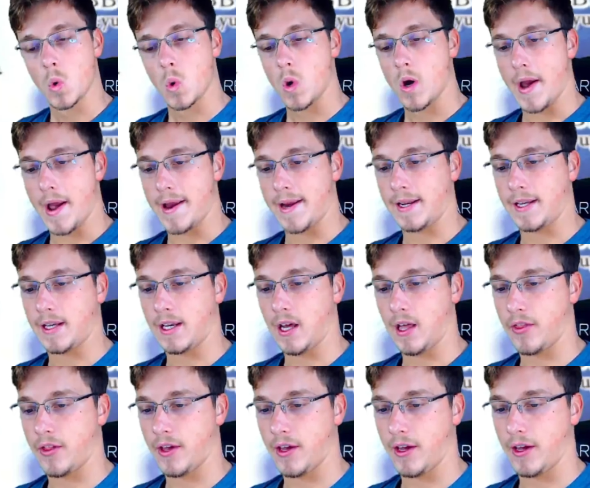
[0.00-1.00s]

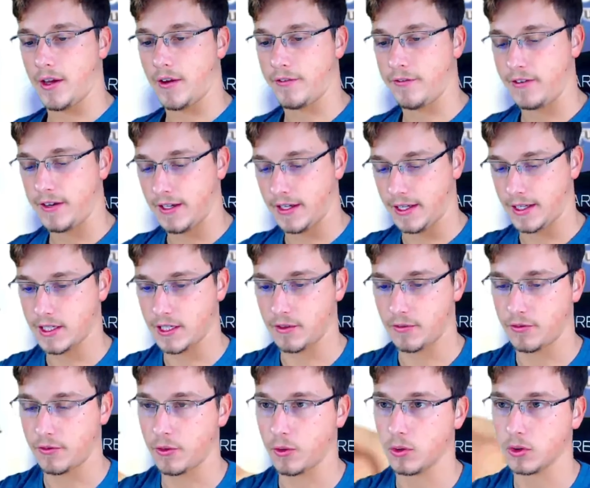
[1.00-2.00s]
Another Phoenix
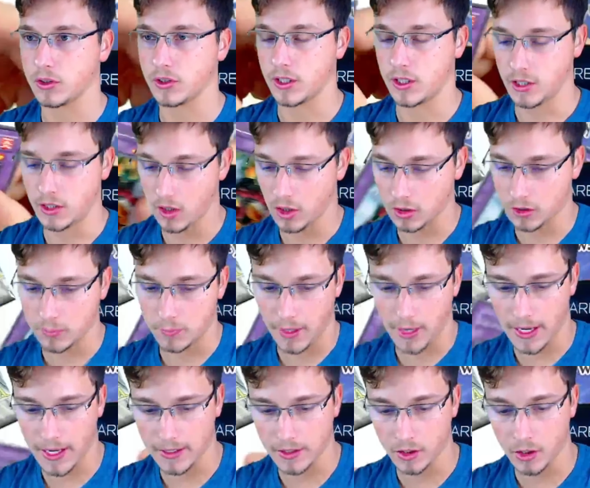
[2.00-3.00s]
Enforcer, not
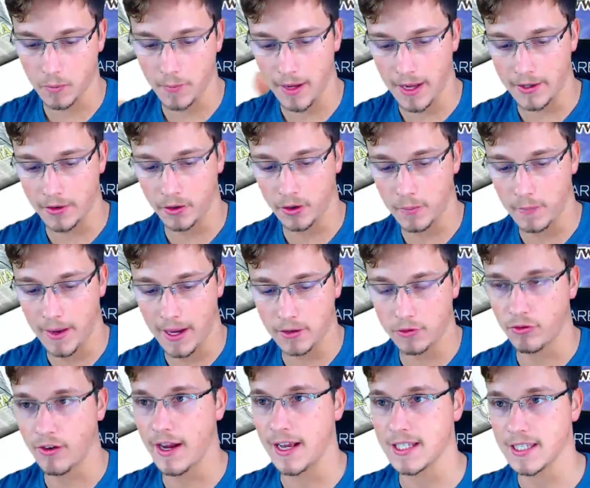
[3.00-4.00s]
bad, not bad, not a bad
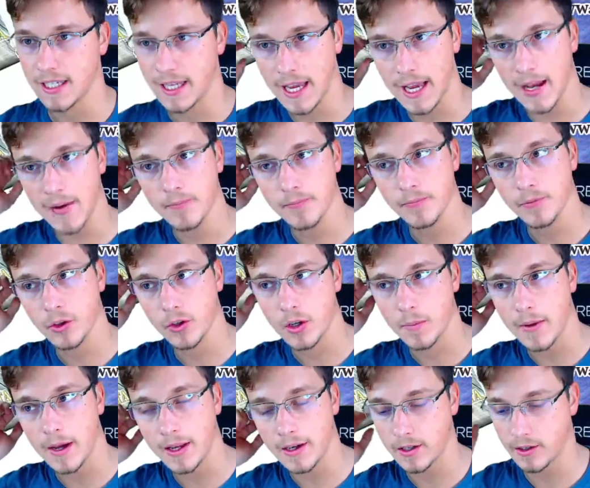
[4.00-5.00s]
rare to get, not a
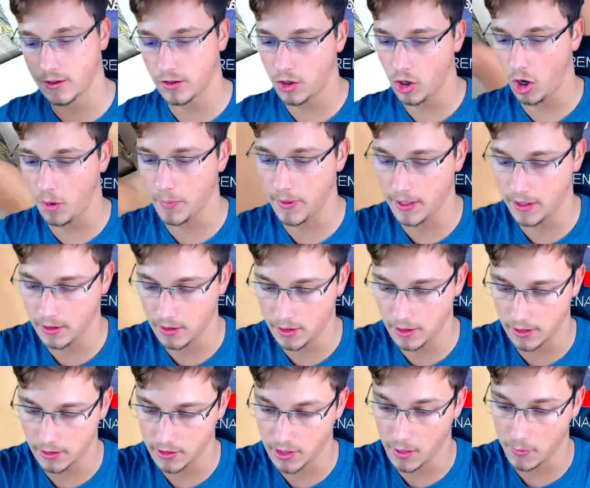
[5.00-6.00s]
bad copy,
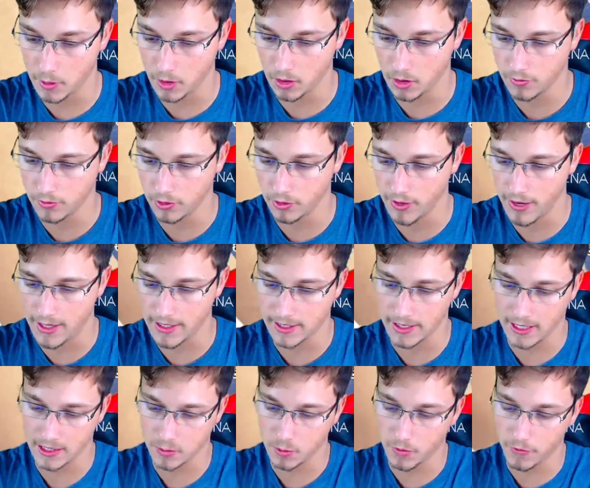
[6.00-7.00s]
uh, double of a rare to
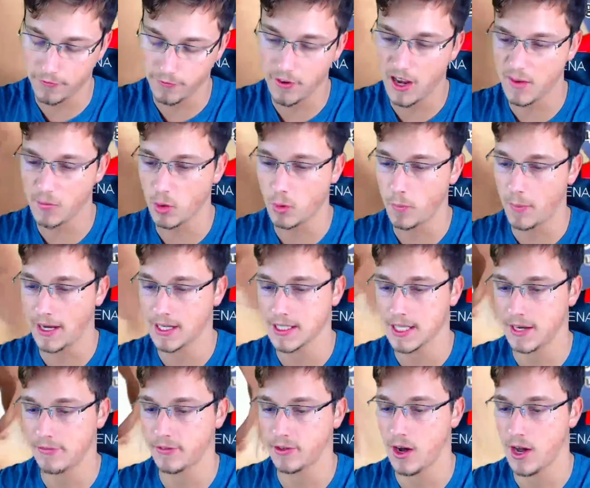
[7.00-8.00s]
get. So we've got five more packs
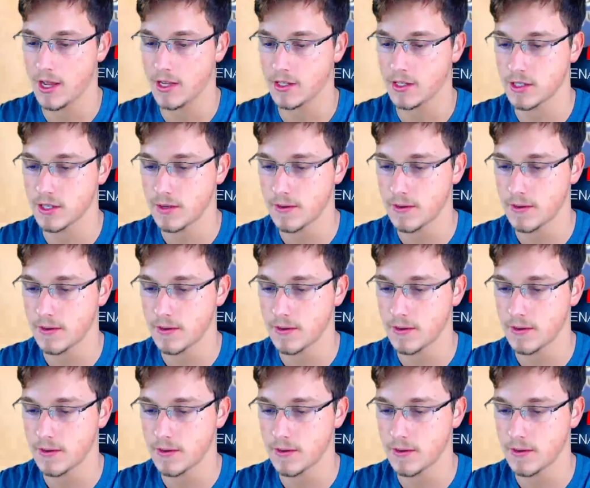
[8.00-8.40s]
left, guys.